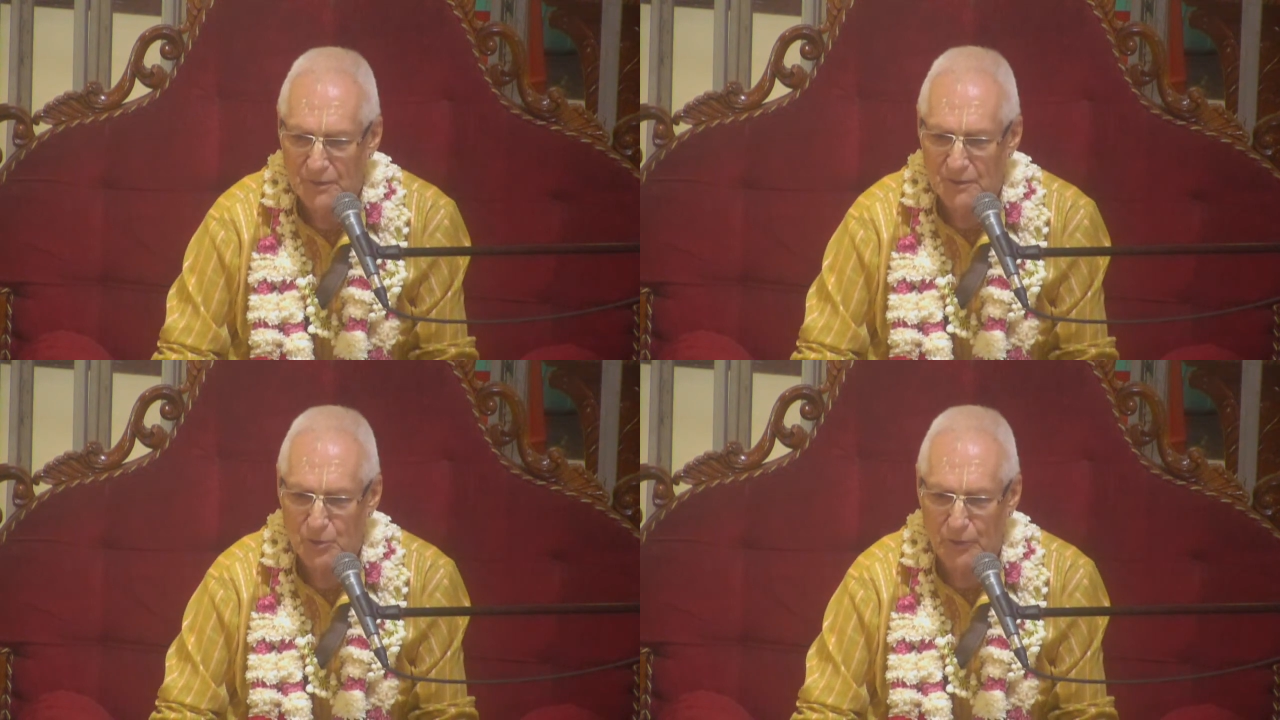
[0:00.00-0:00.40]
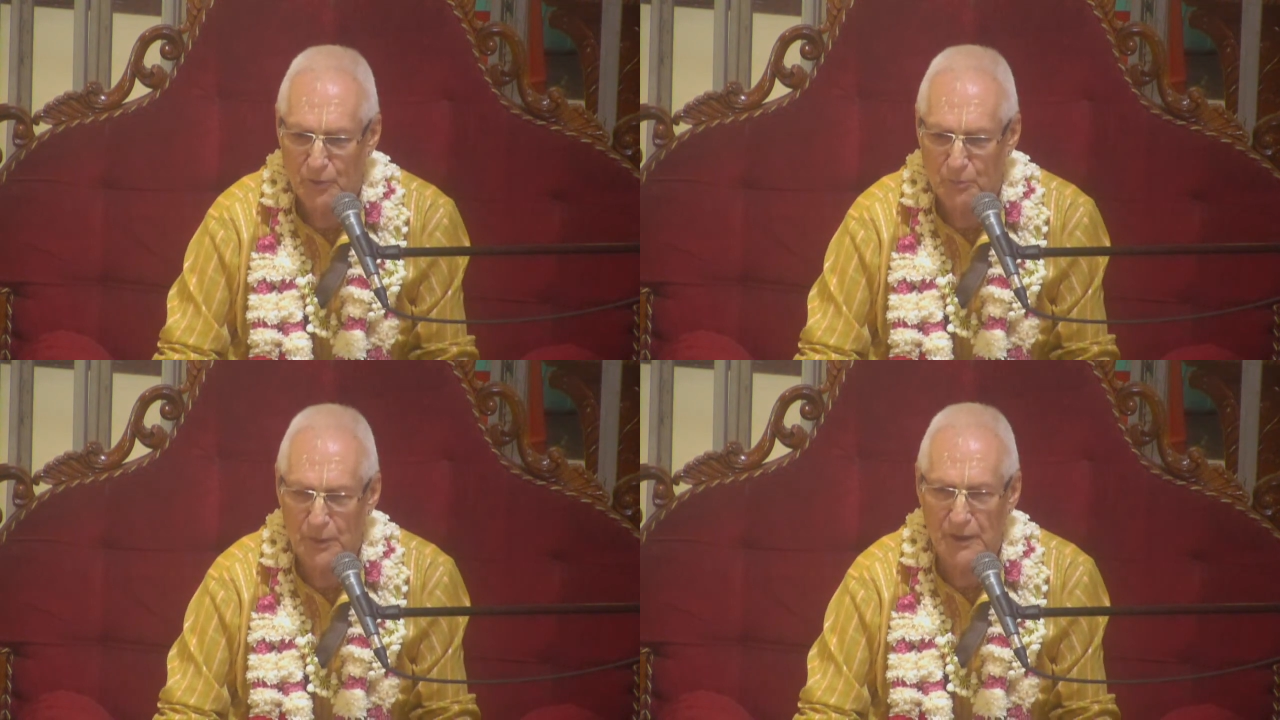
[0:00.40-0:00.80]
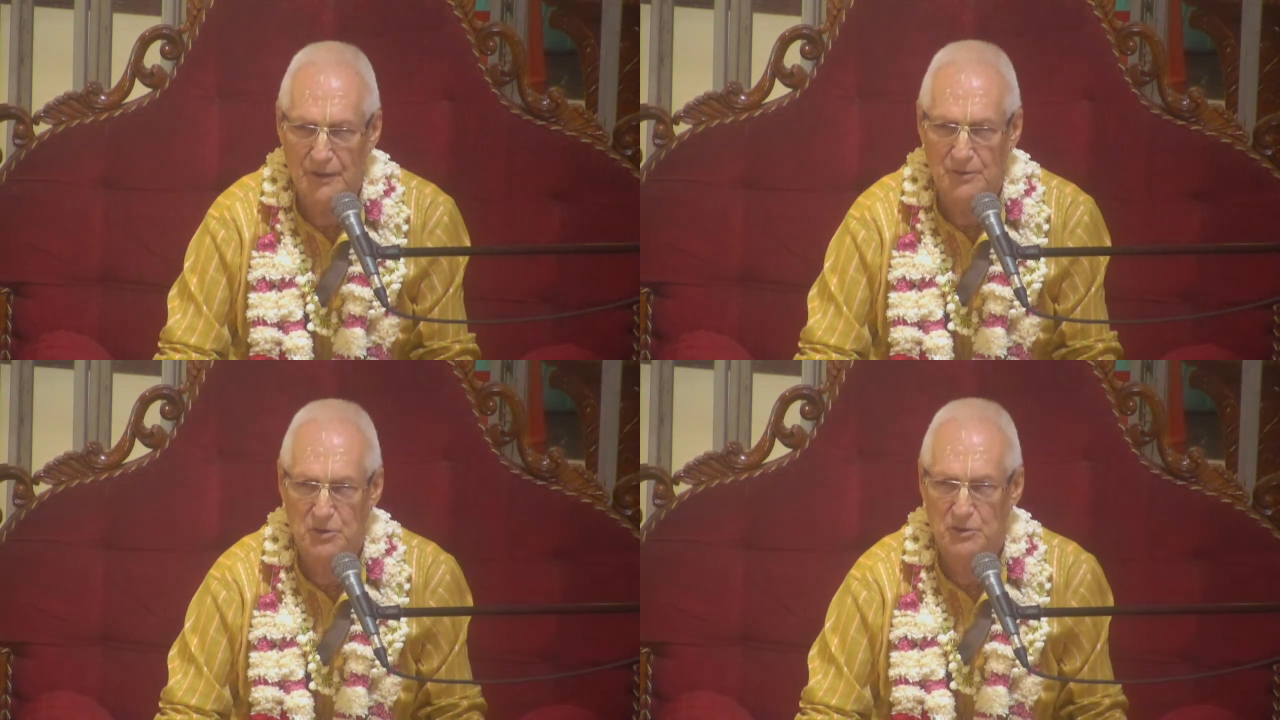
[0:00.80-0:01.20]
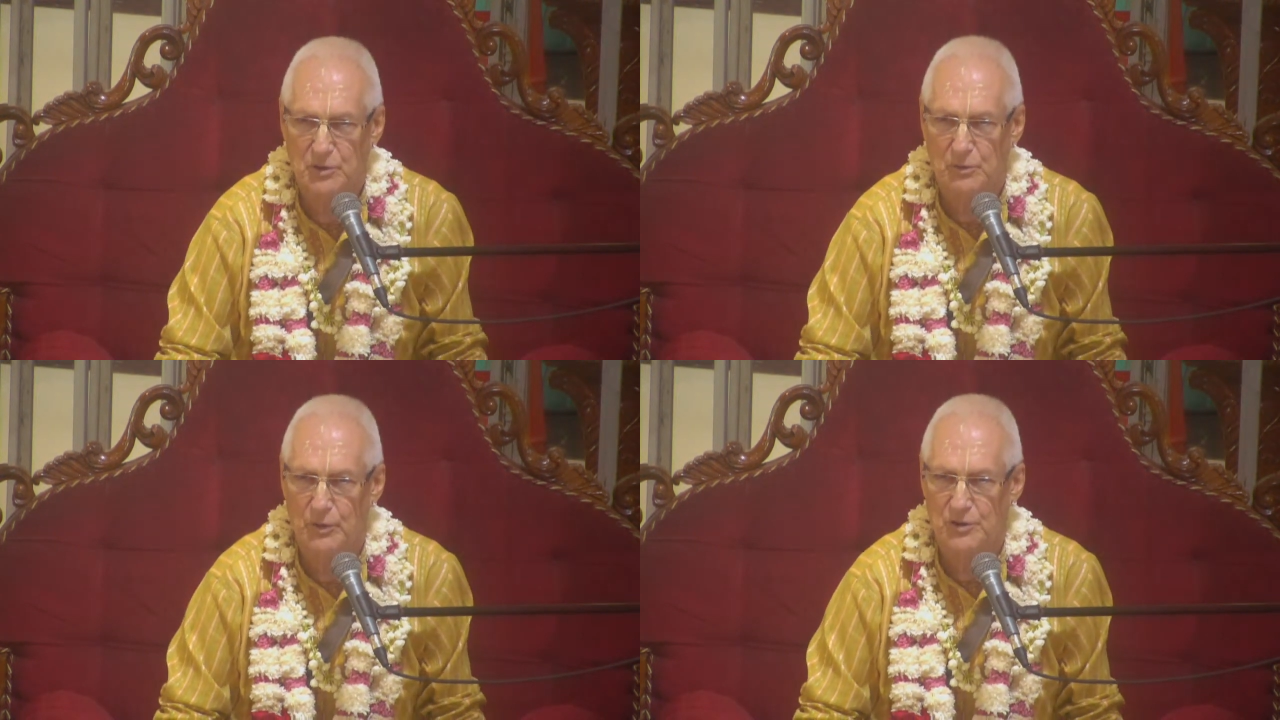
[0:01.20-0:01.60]
So I hope that answers
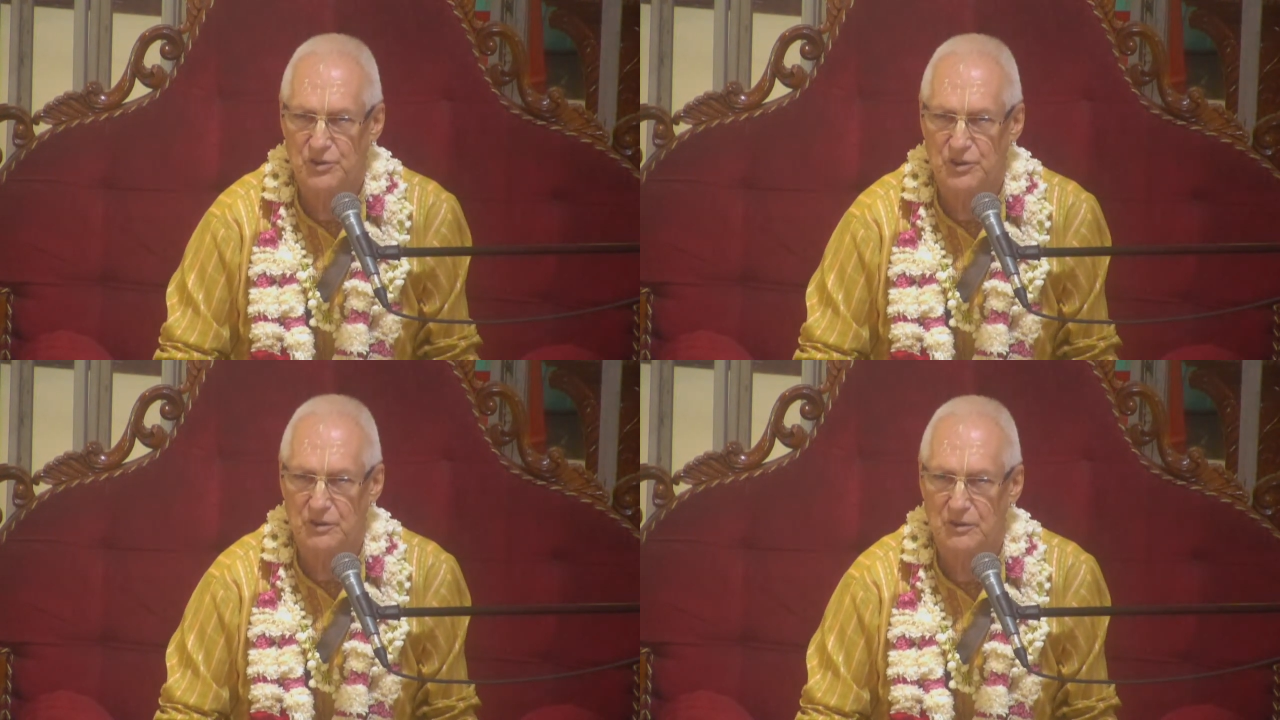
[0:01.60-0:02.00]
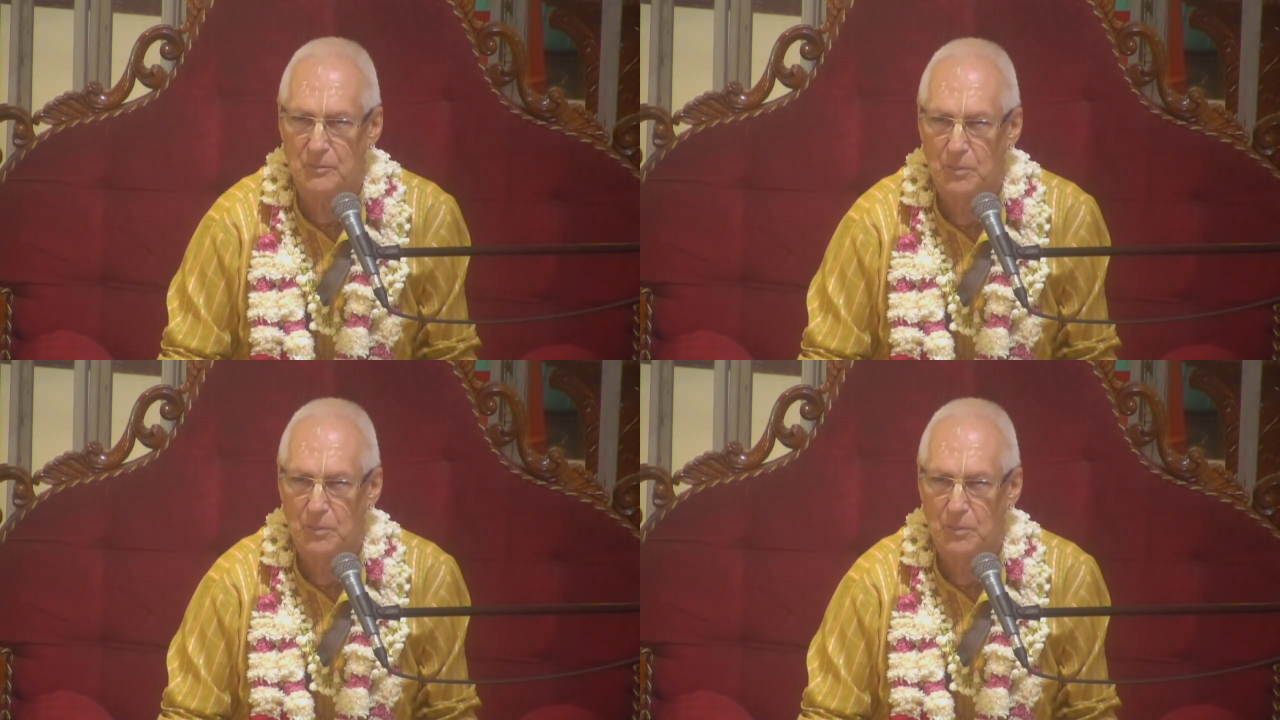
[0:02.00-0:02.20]
your question,